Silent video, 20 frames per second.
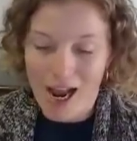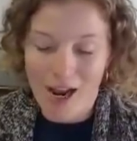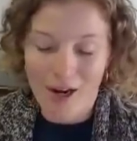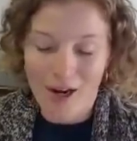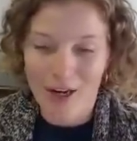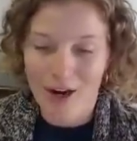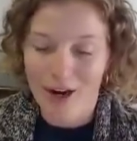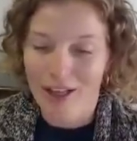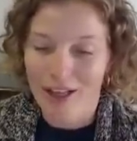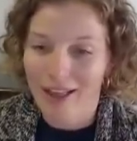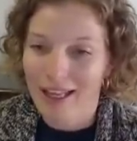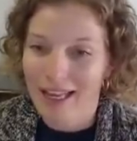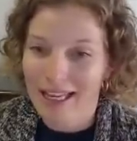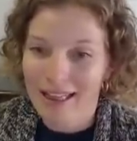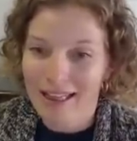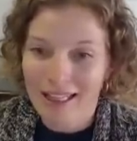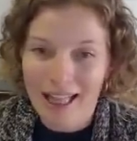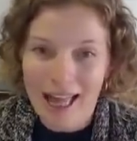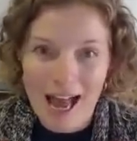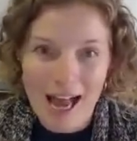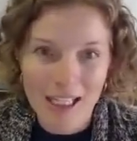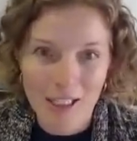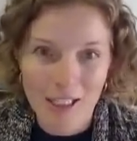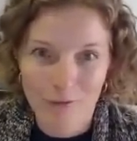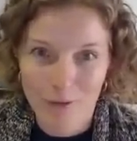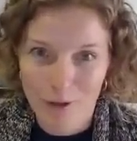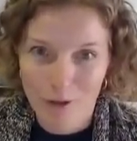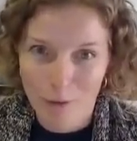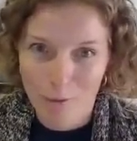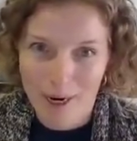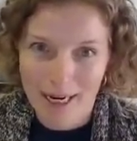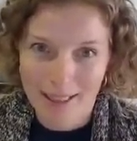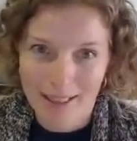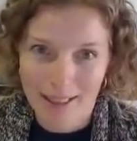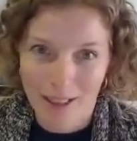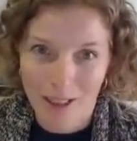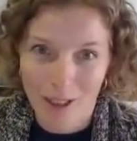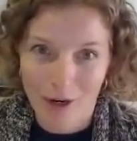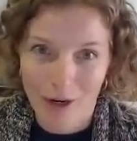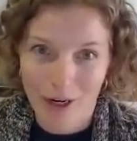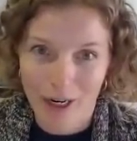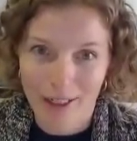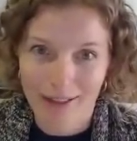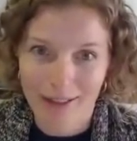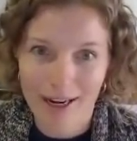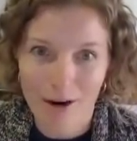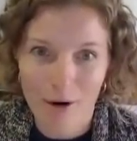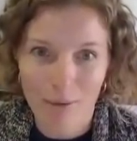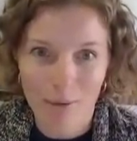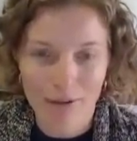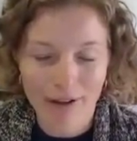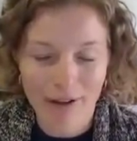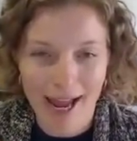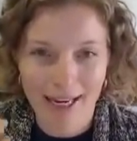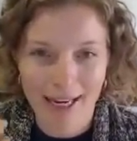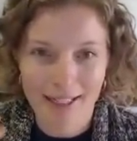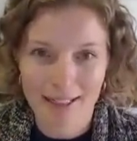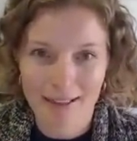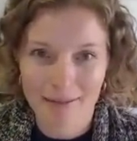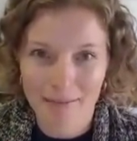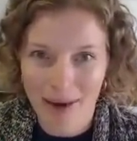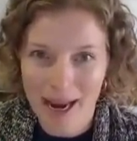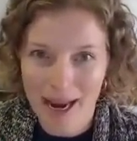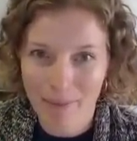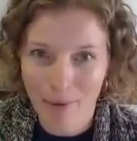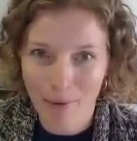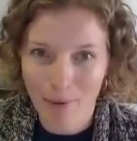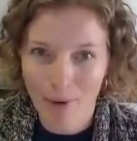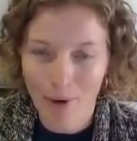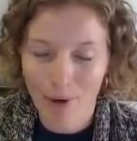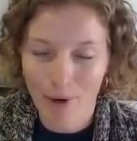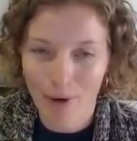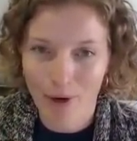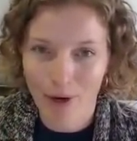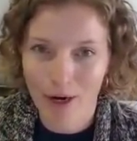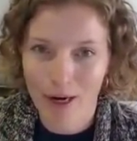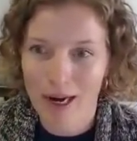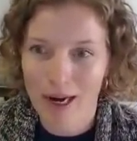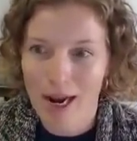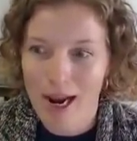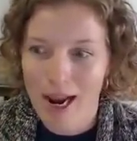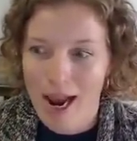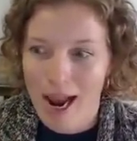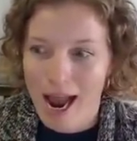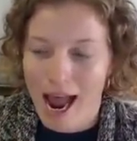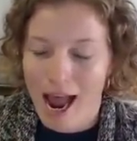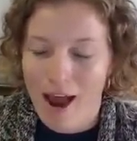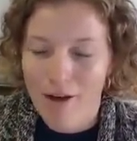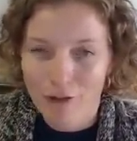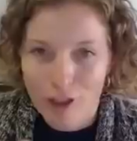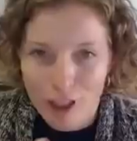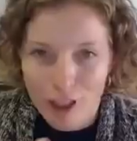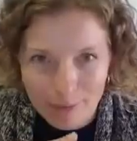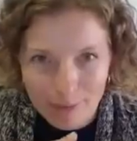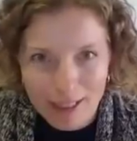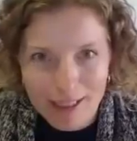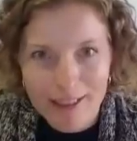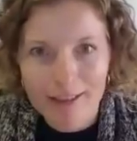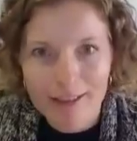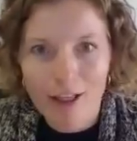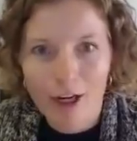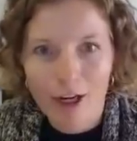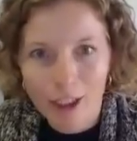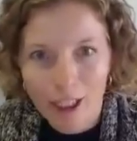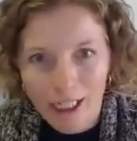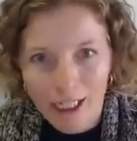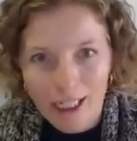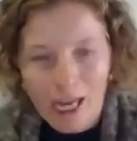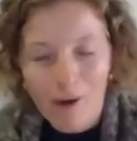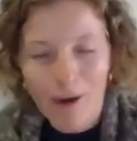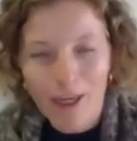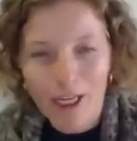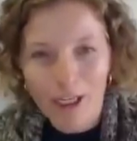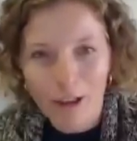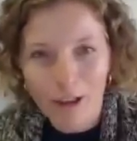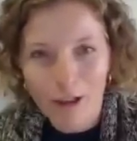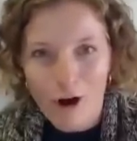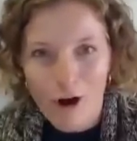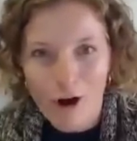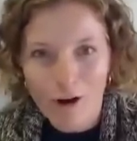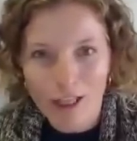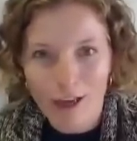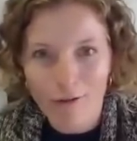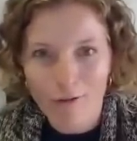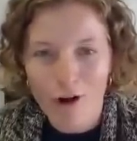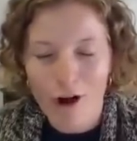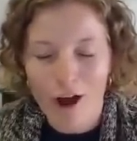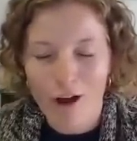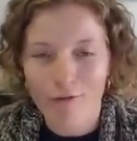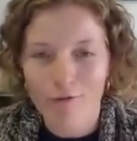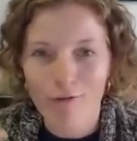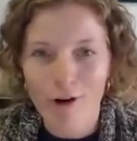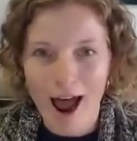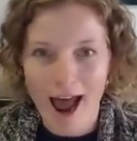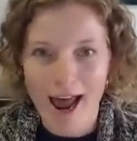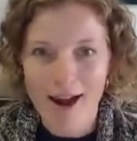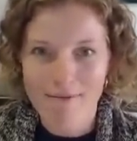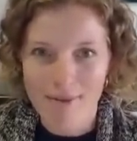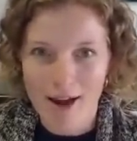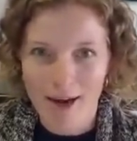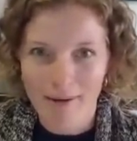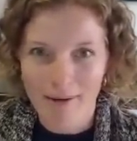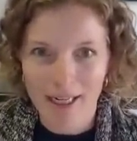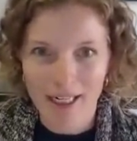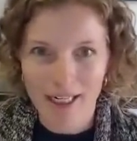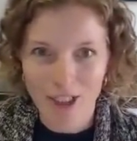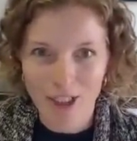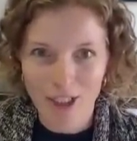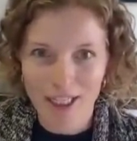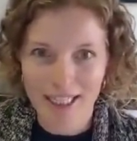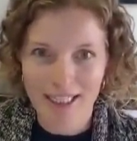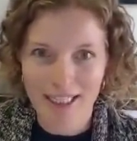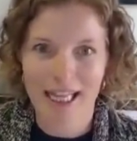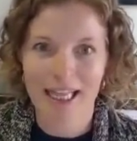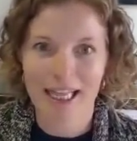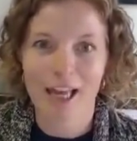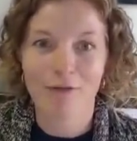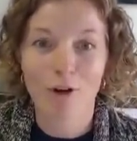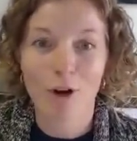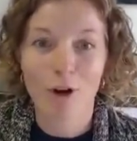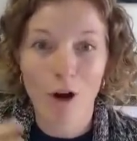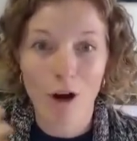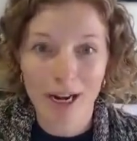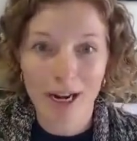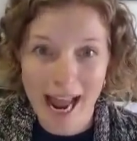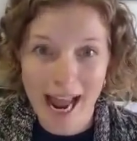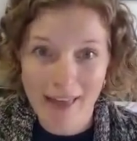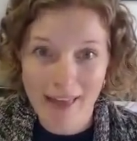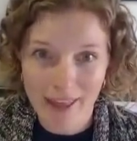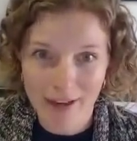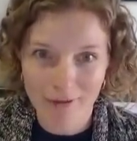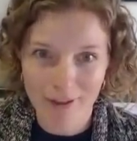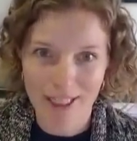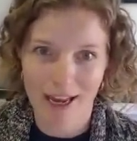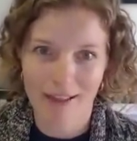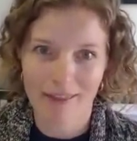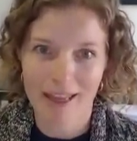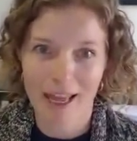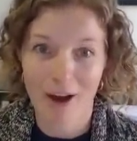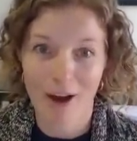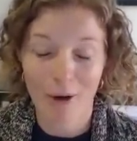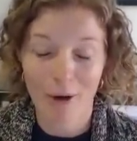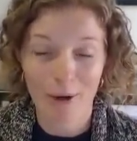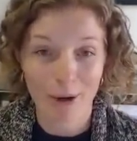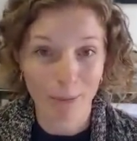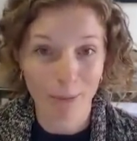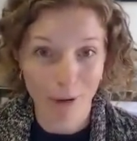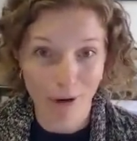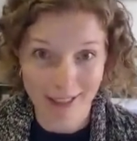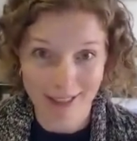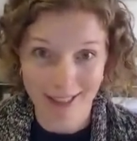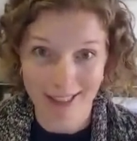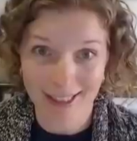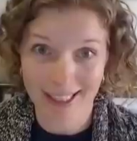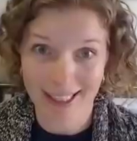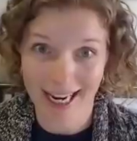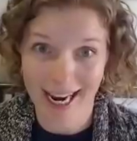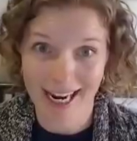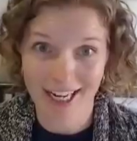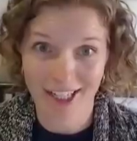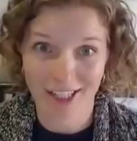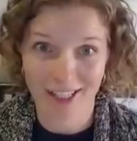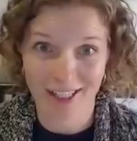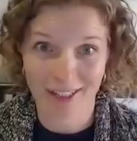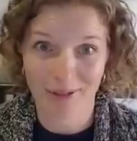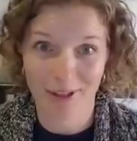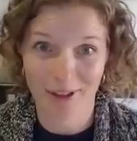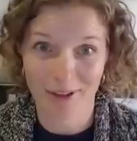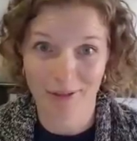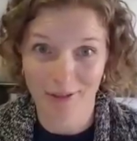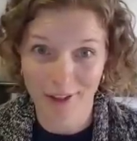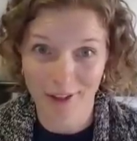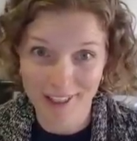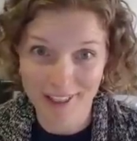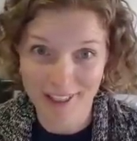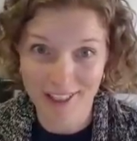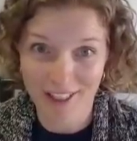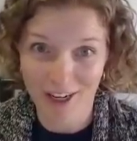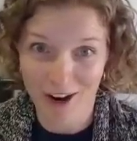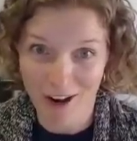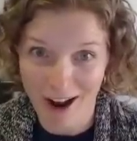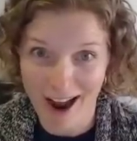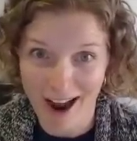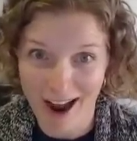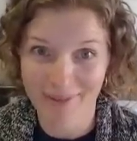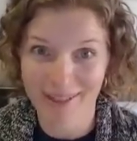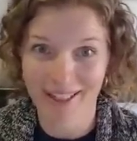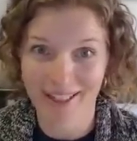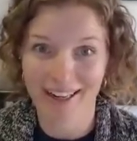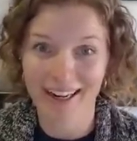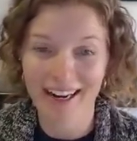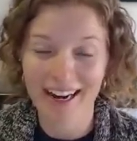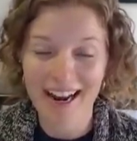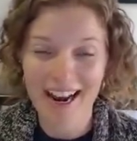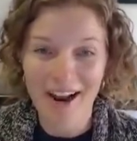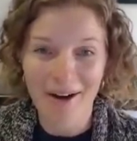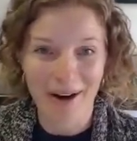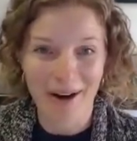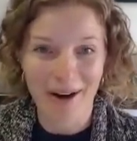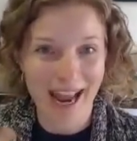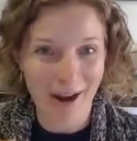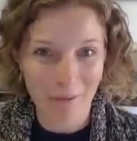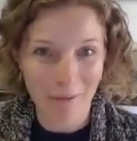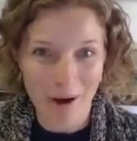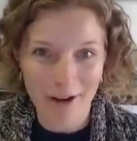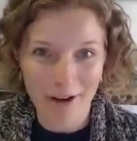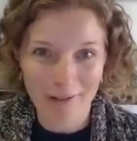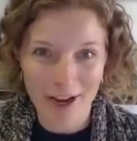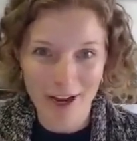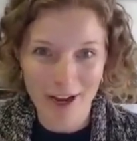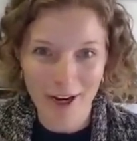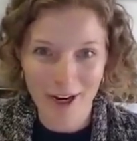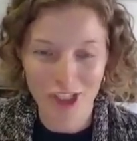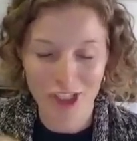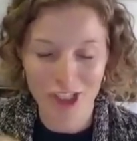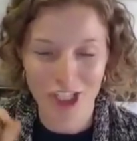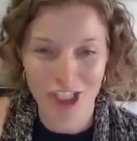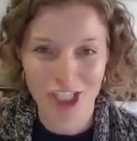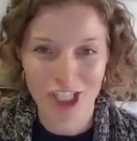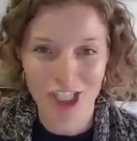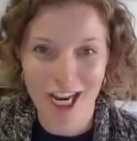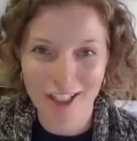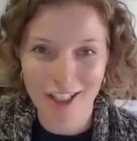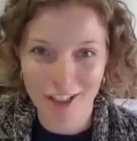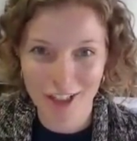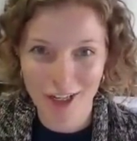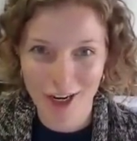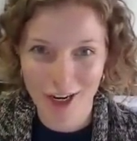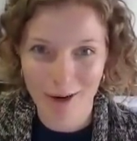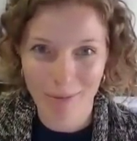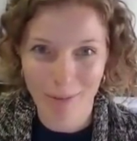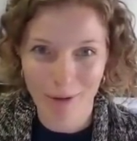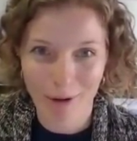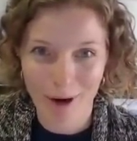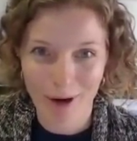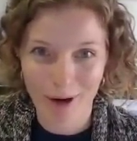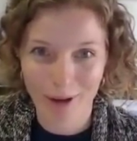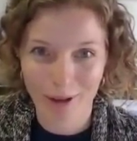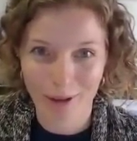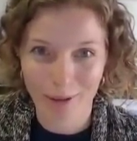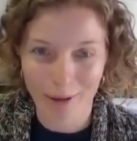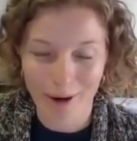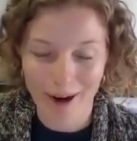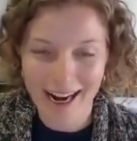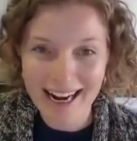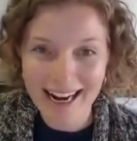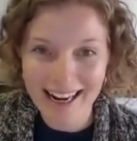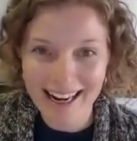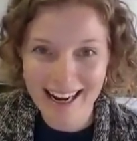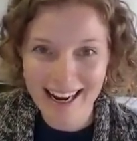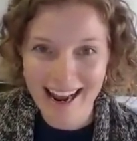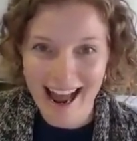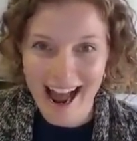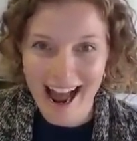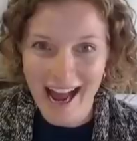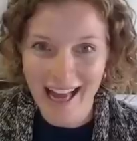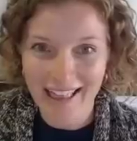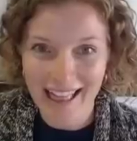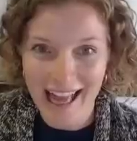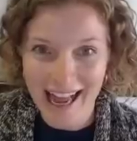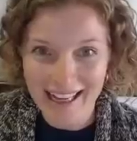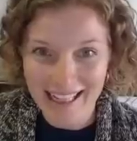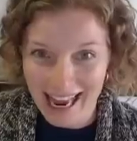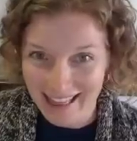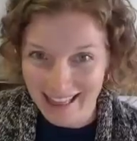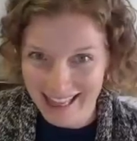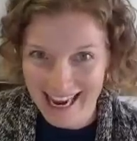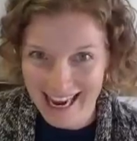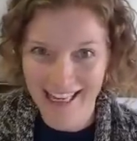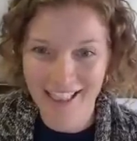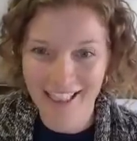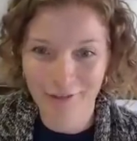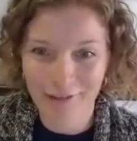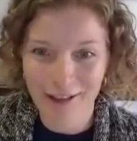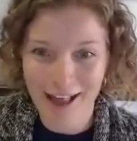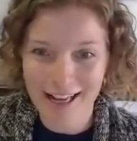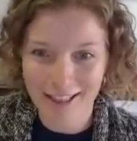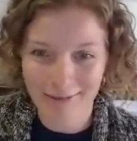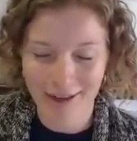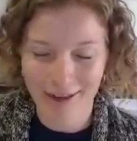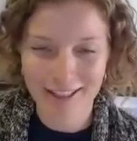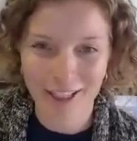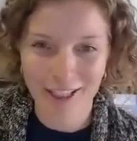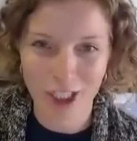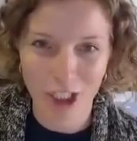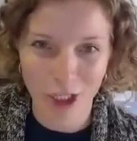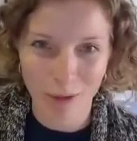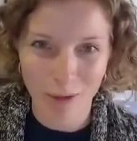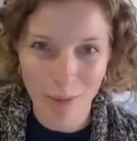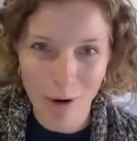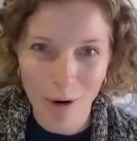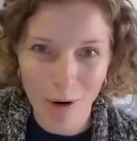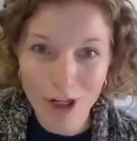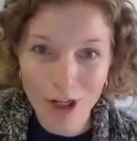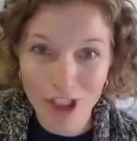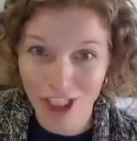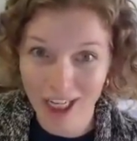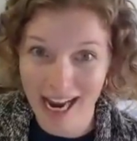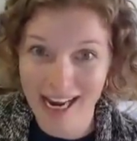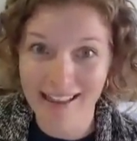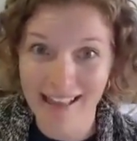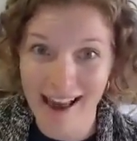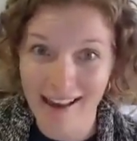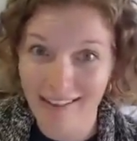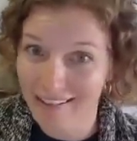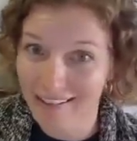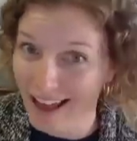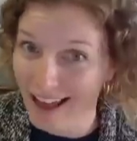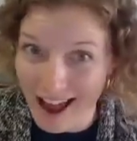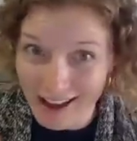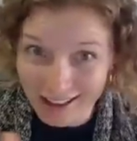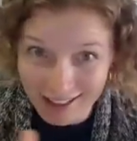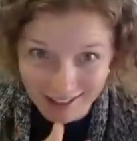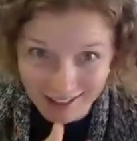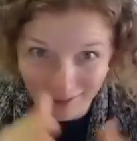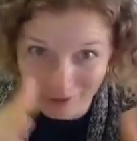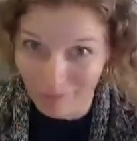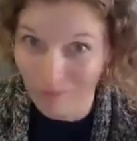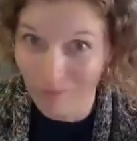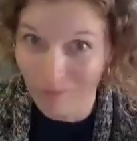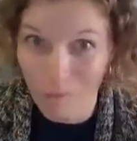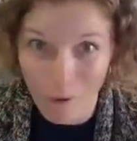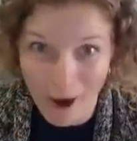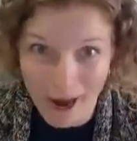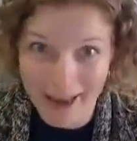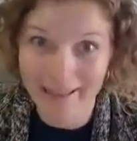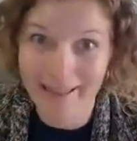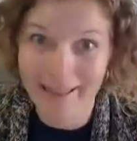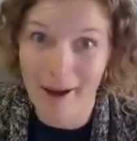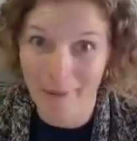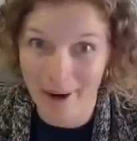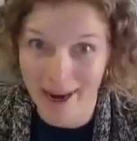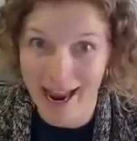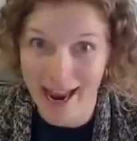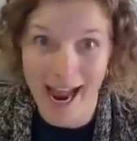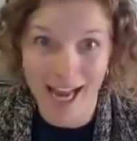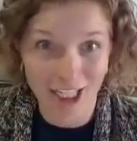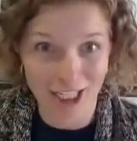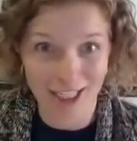you know, in the last few weeks alone, we've had people who have just been slowly going along. They've gone, right, I'm going to do this. And they've gone out, they've done their own presentations for the first time. So we had one of our girls, she just turned Pro 3 at the end of last month. So she pushed in that last week that we had.